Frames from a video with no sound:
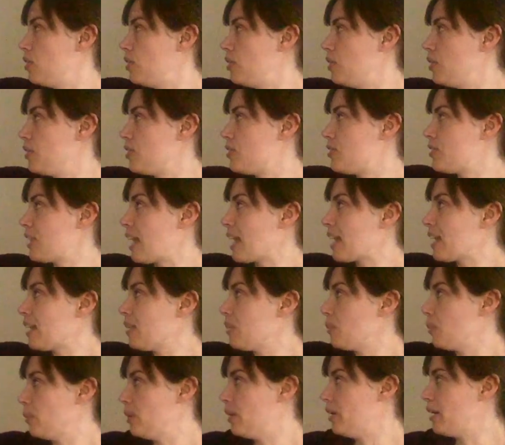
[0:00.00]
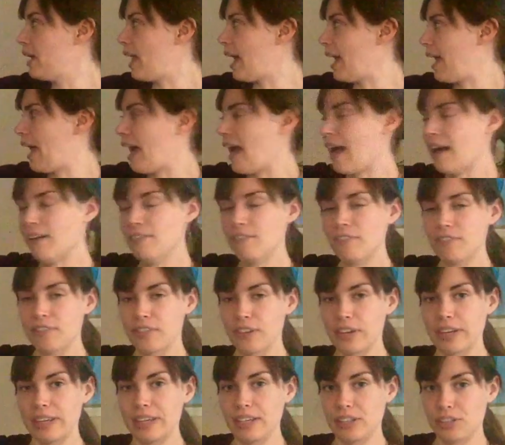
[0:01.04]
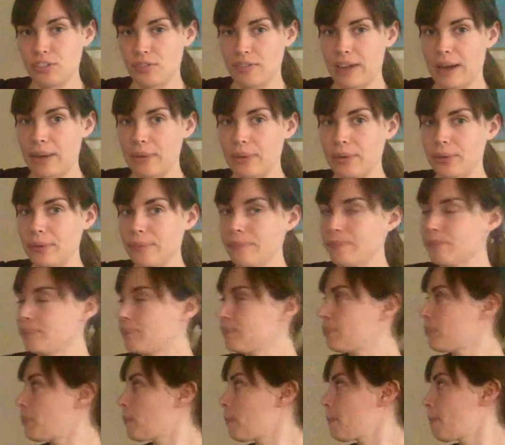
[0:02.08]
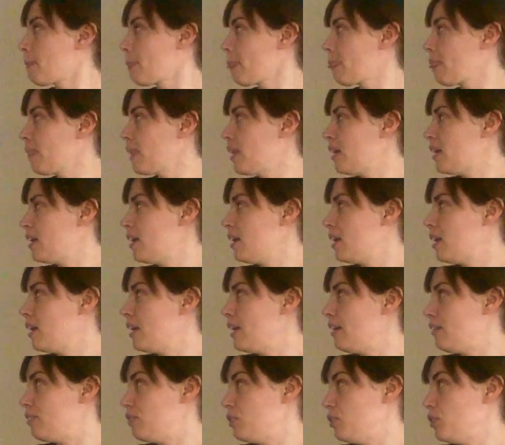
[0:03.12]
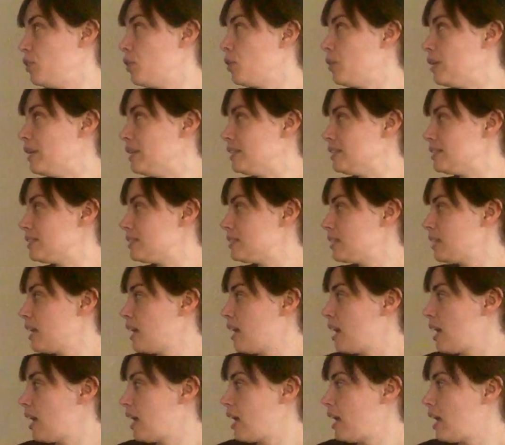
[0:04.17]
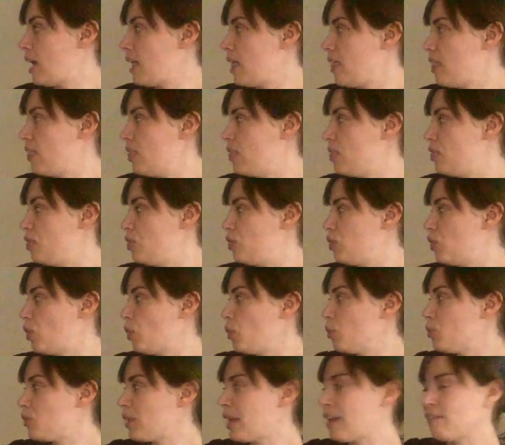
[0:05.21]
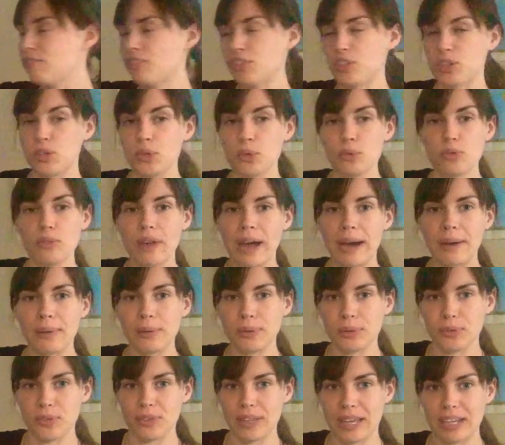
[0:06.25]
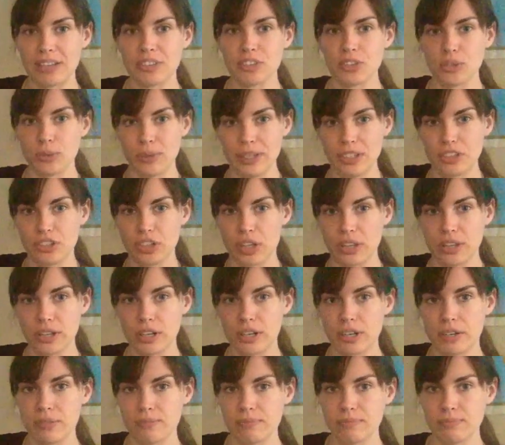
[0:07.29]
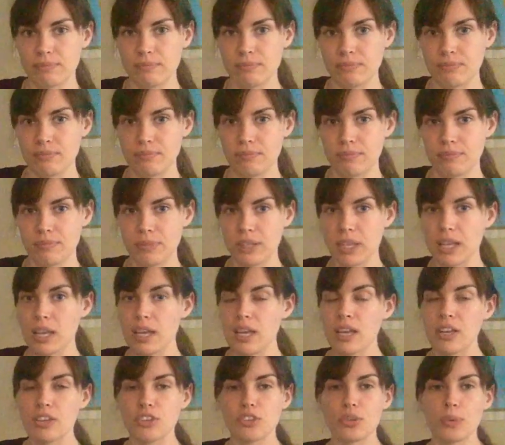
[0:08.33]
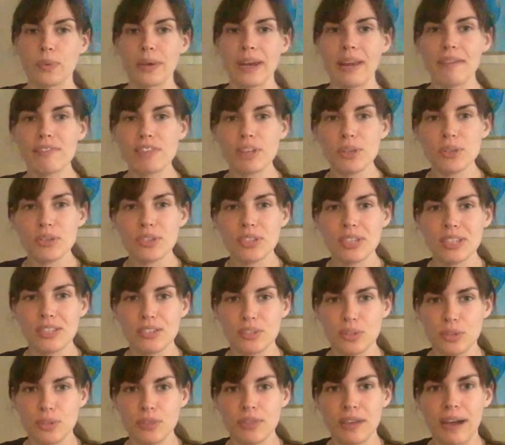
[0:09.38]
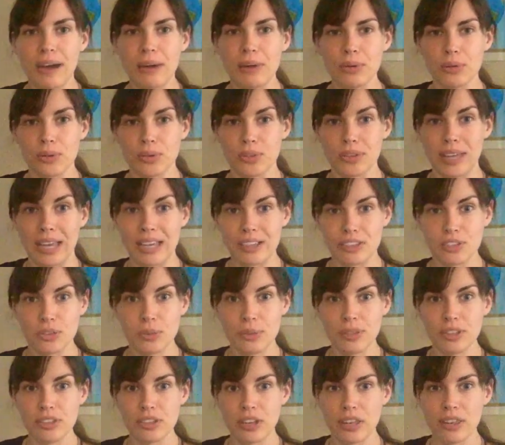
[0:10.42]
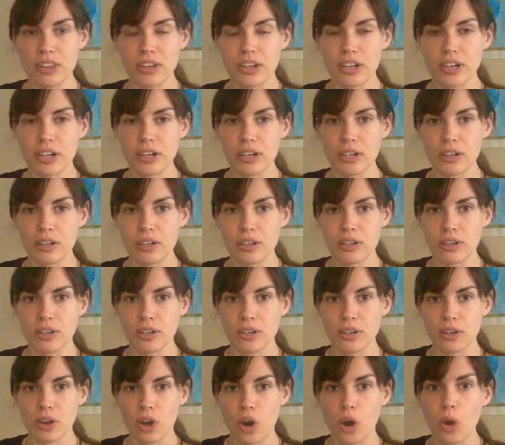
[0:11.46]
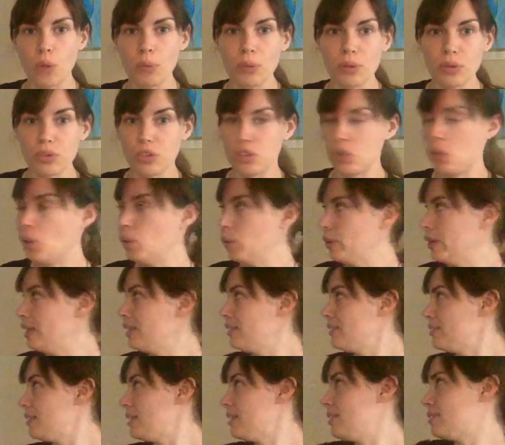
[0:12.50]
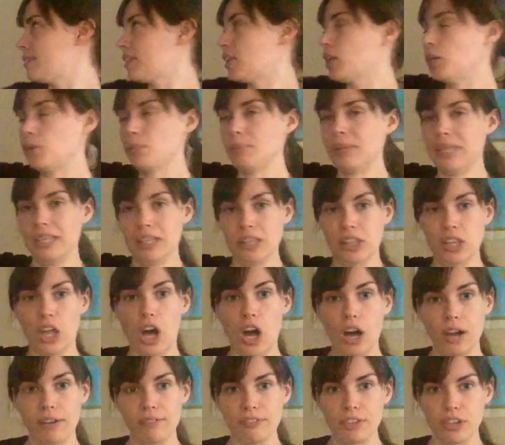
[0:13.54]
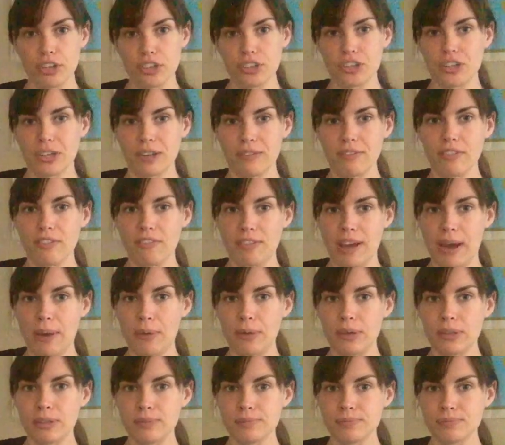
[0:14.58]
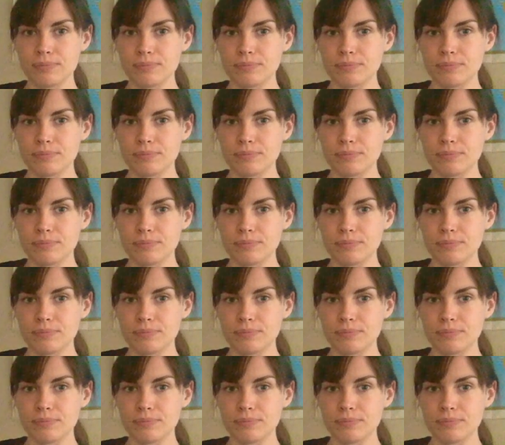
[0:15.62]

The second word I have for each vowel, if you notice, those have 2 vowels next to each other. So whenever you see 2 vowels next to each other, almost always it's going to be a long version of a vowel.